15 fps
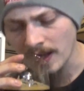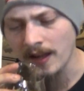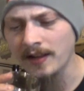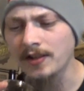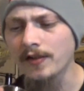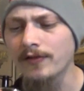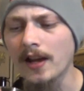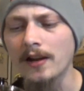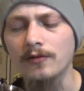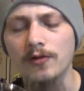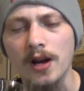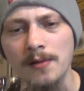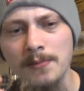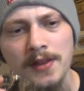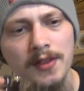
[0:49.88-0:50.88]
Hint of that
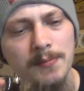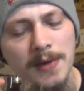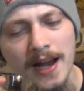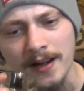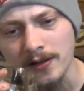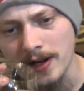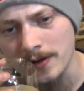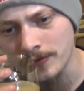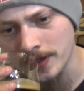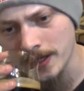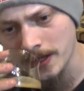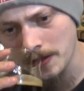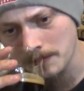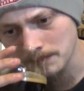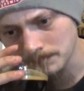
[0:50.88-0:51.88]
rum in the background
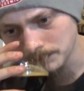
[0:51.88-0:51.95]
there.